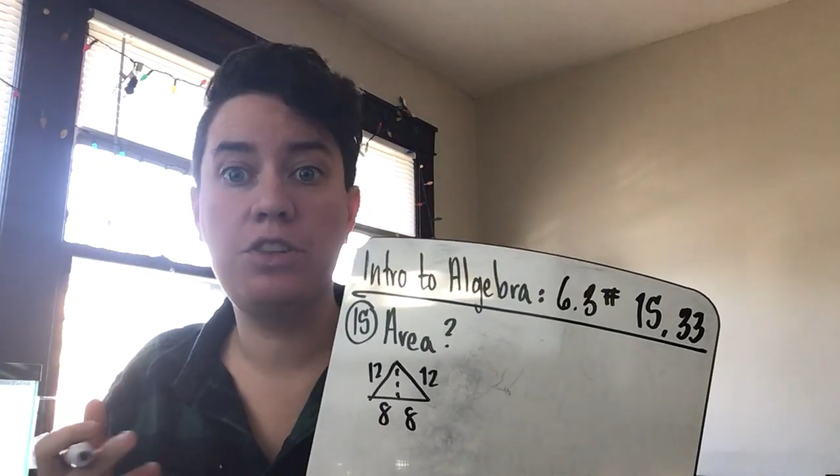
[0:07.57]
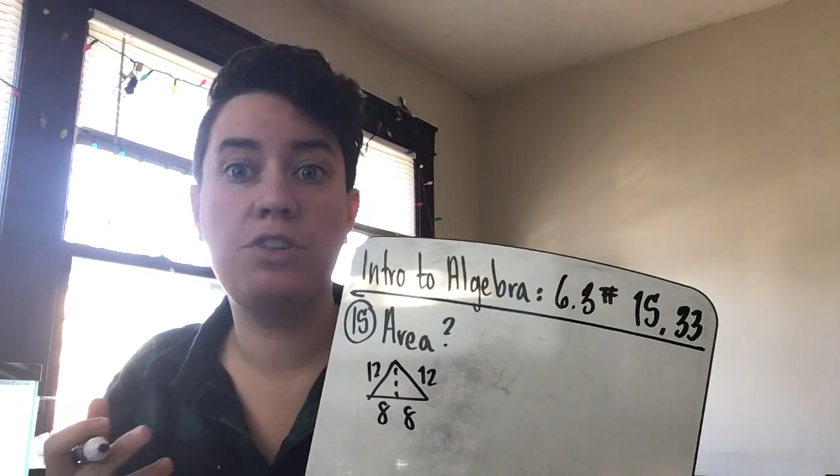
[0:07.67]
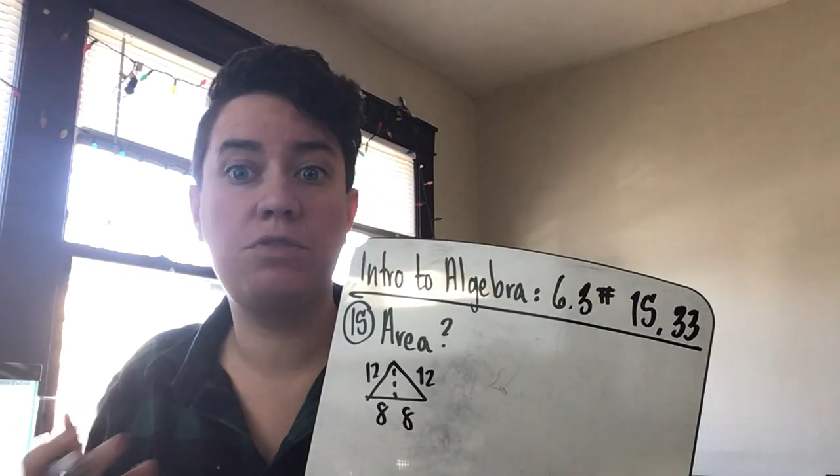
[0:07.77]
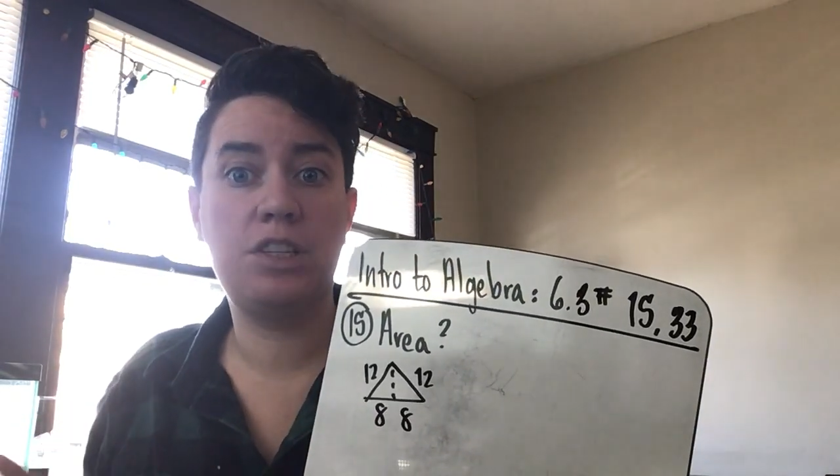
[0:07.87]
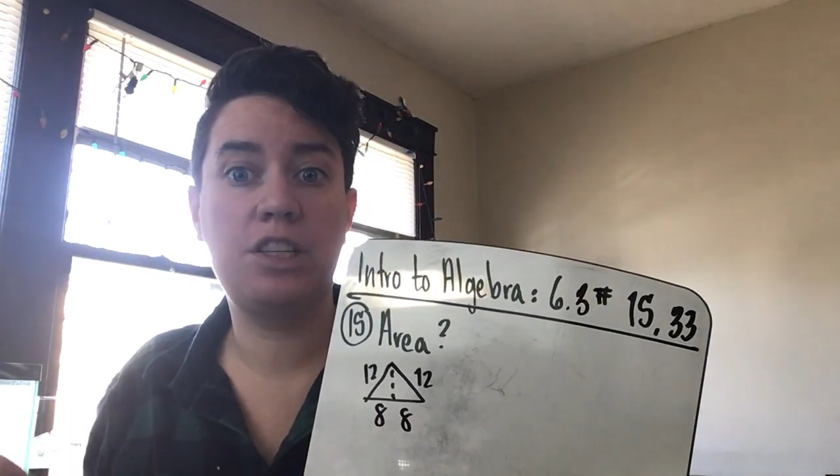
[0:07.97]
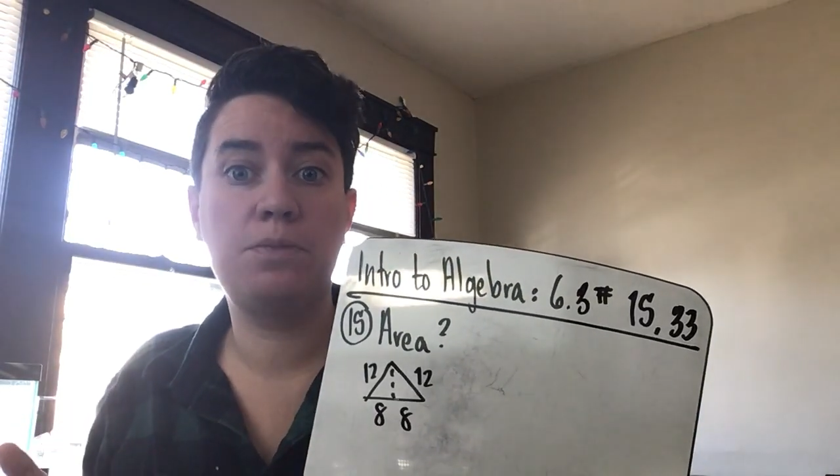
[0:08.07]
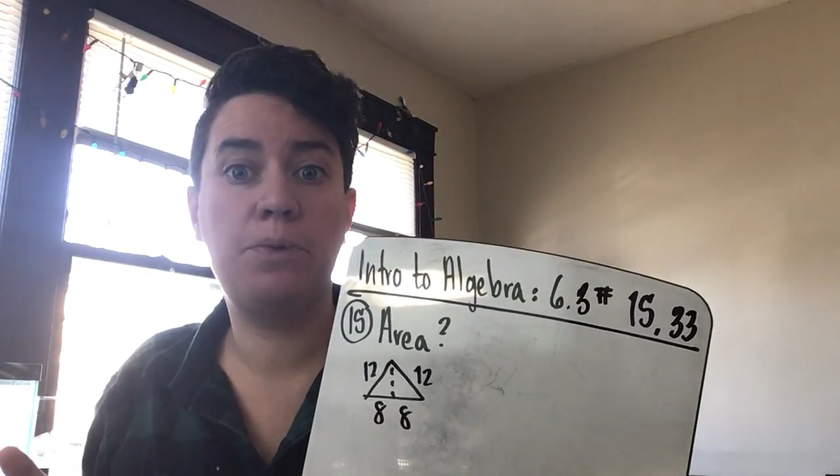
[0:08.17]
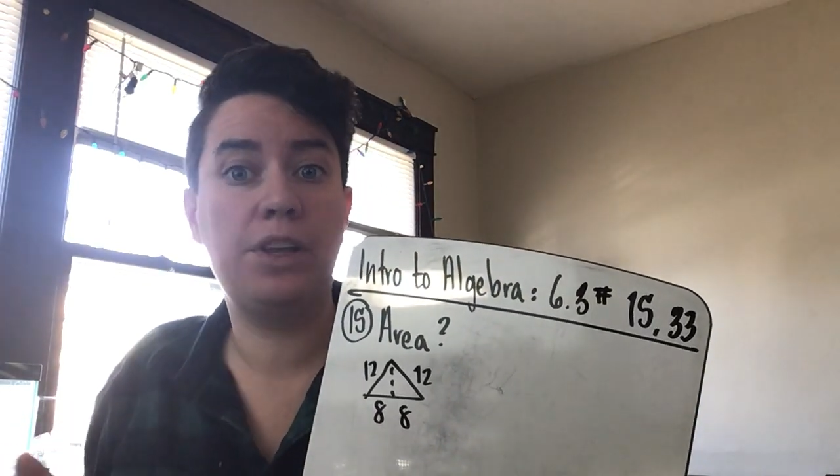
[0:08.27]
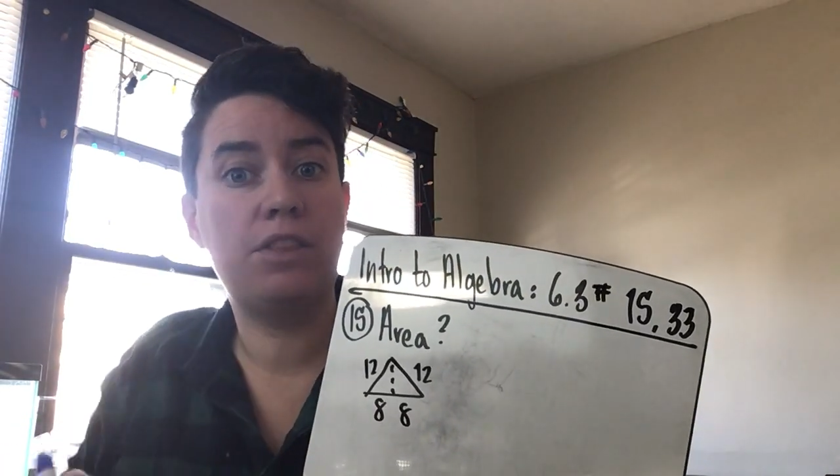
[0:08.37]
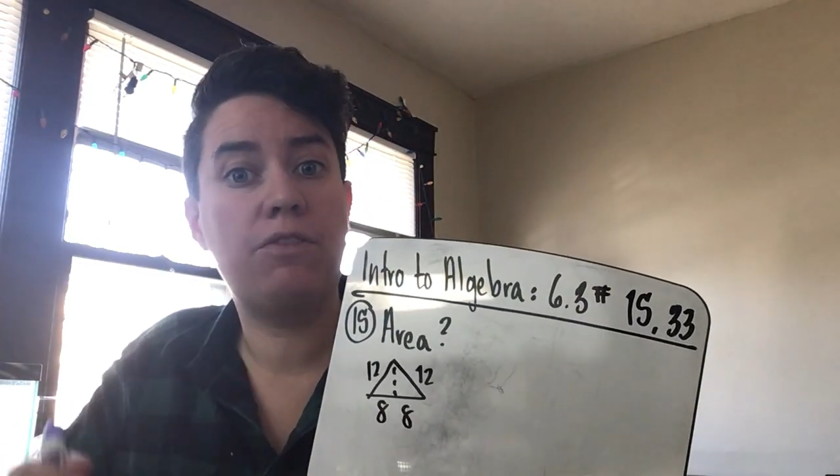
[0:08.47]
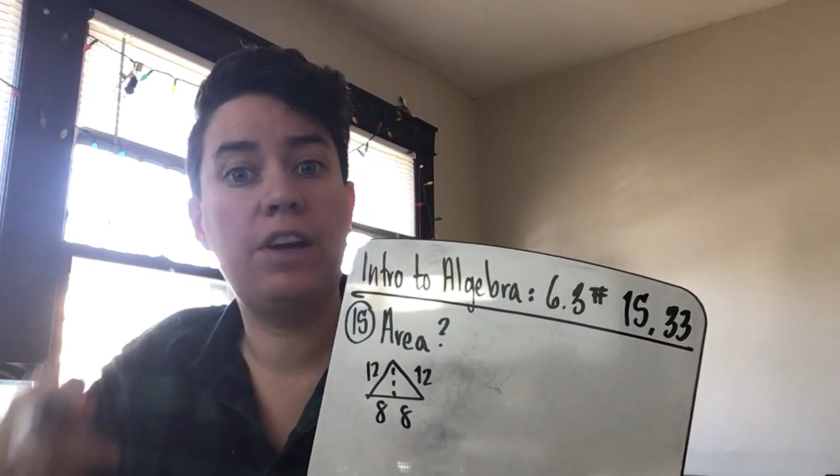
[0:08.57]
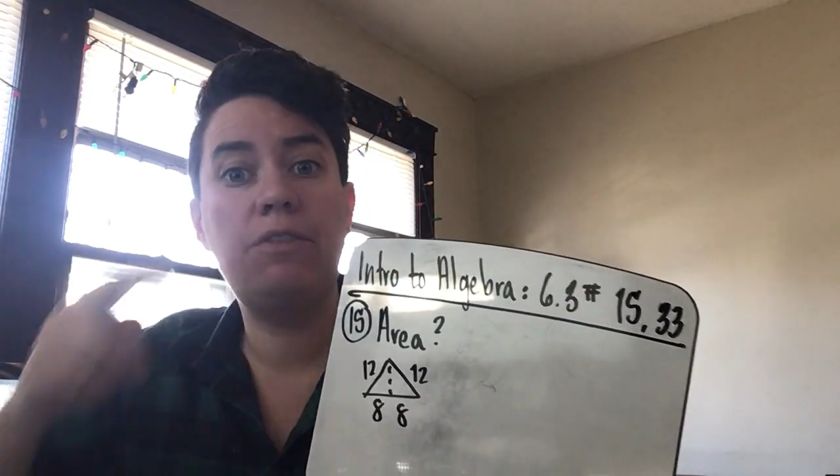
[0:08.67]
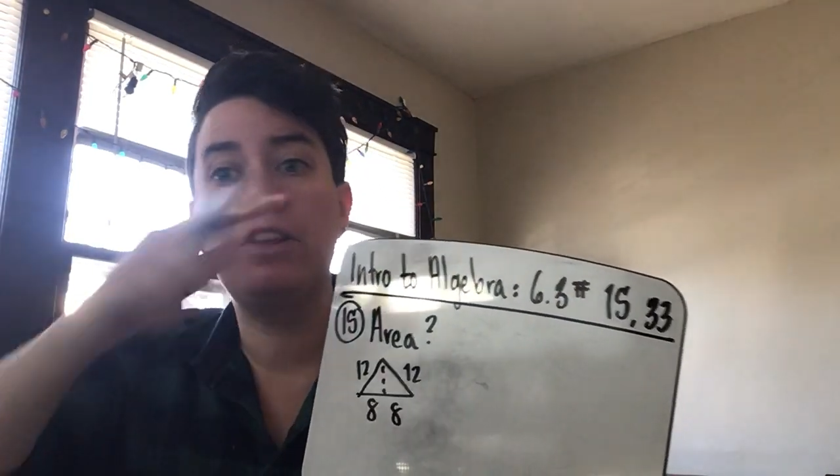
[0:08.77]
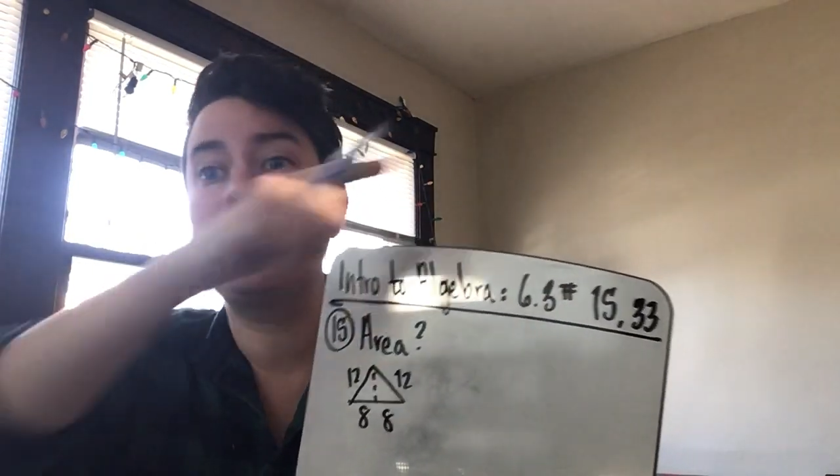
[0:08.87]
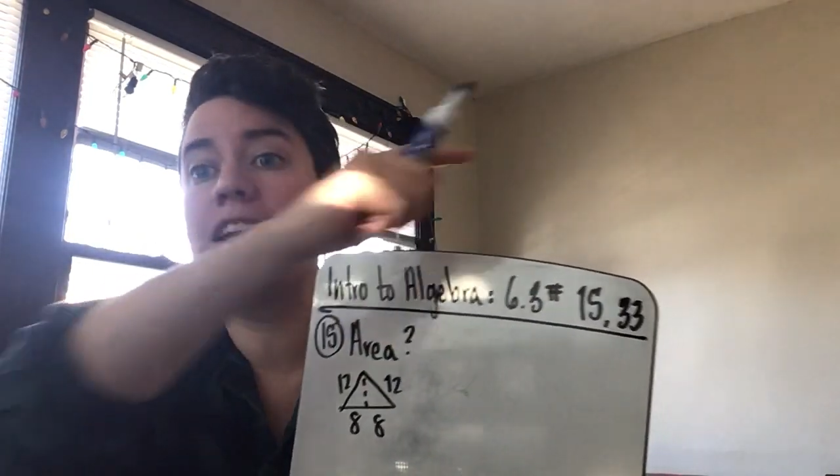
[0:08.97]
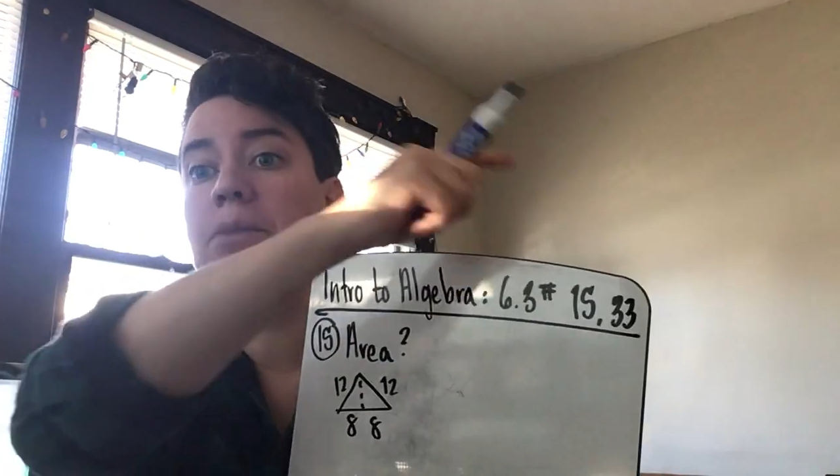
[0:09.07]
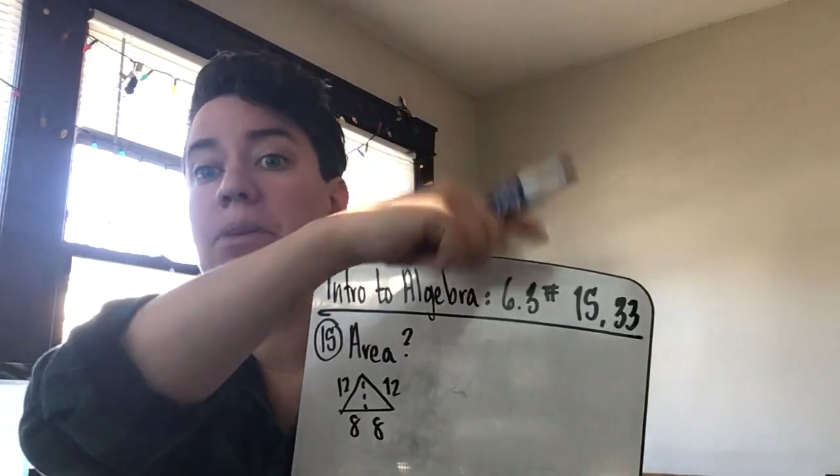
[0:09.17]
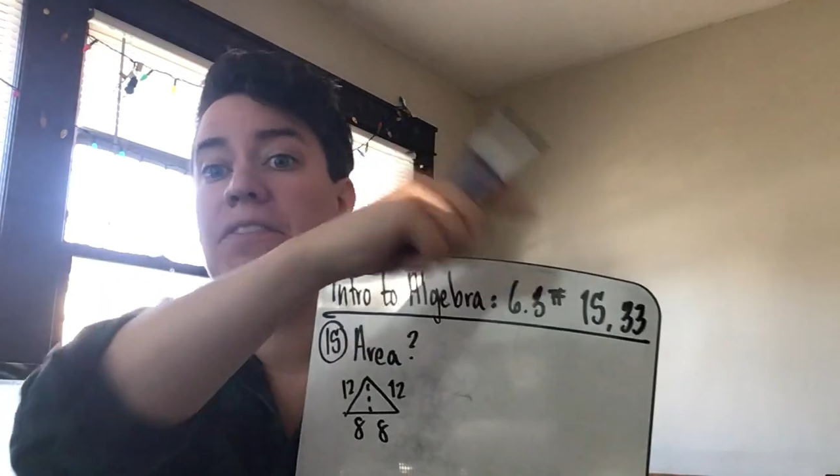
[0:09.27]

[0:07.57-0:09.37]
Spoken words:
So 6.3, we're looking at number